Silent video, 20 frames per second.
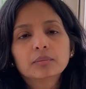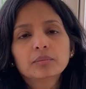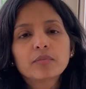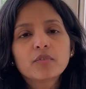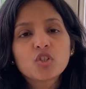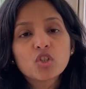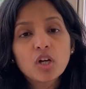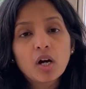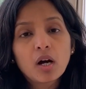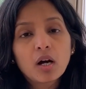
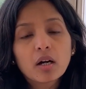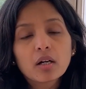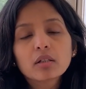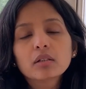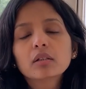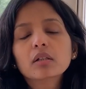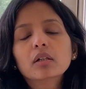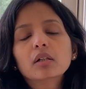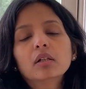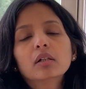jar.
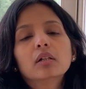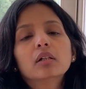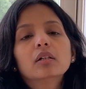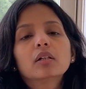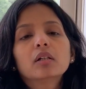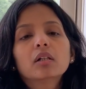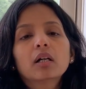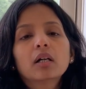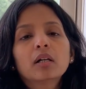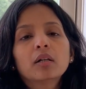
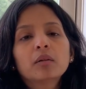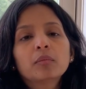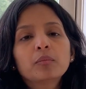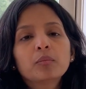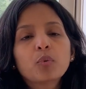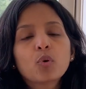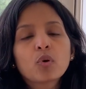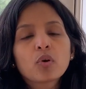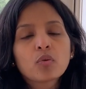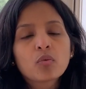
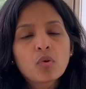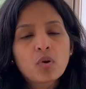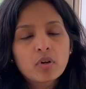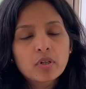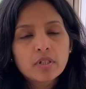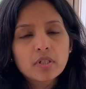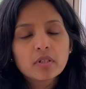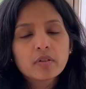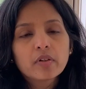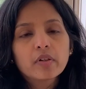Pour
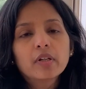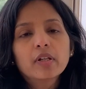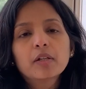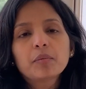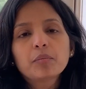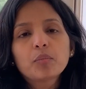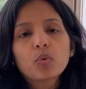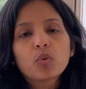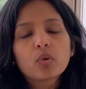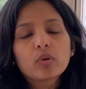water in
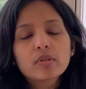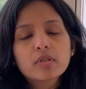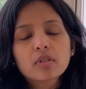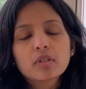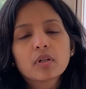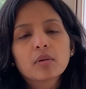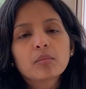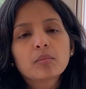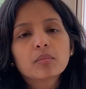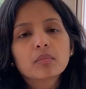it. Pour
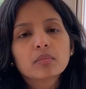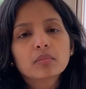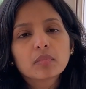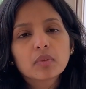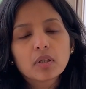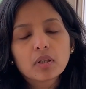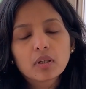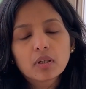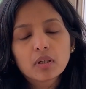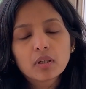some
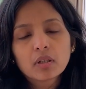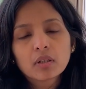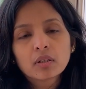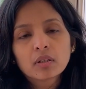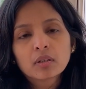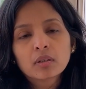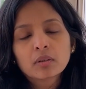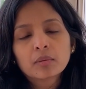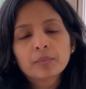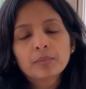
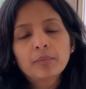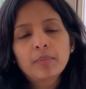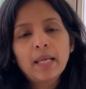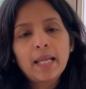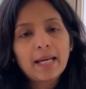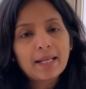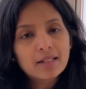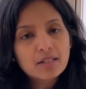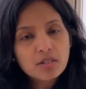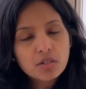
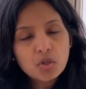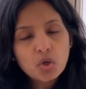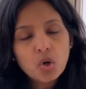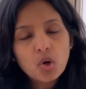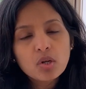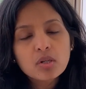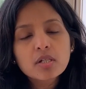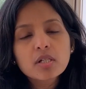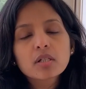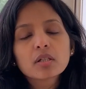black
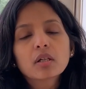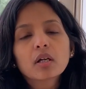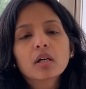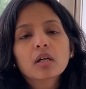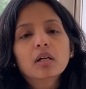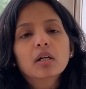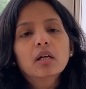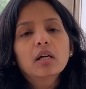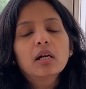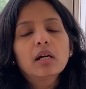salt
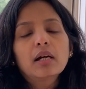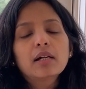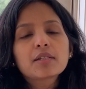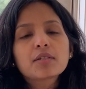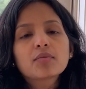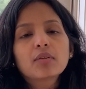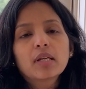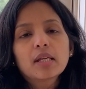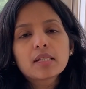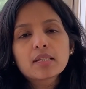as
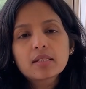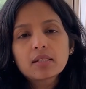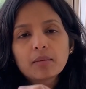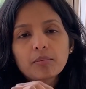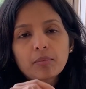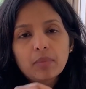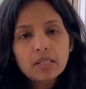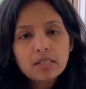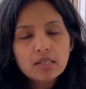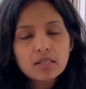well as
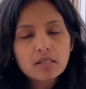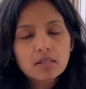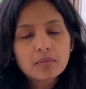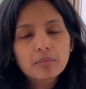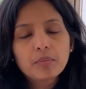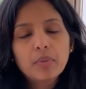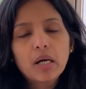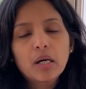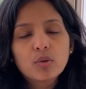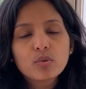some
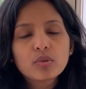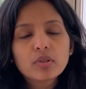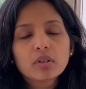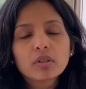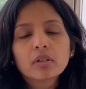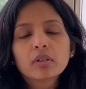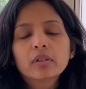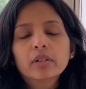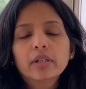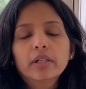mustard
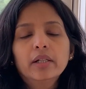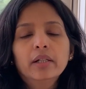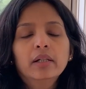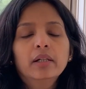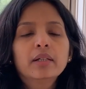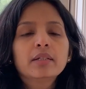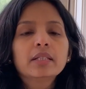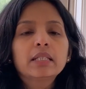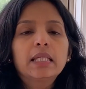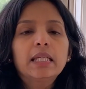powder,
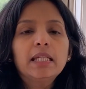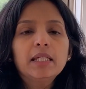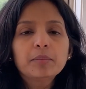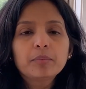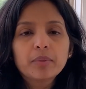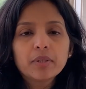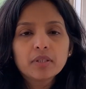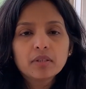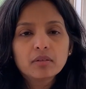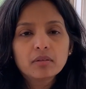and
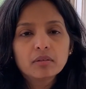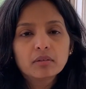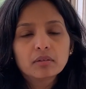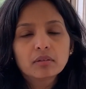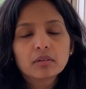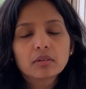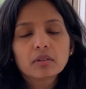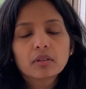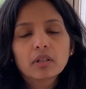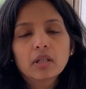keep it
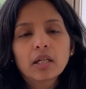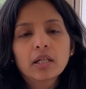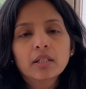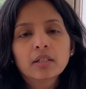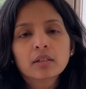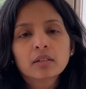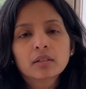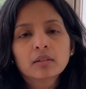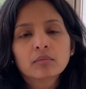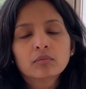in
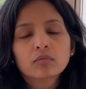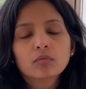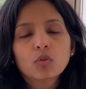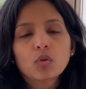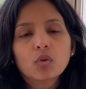a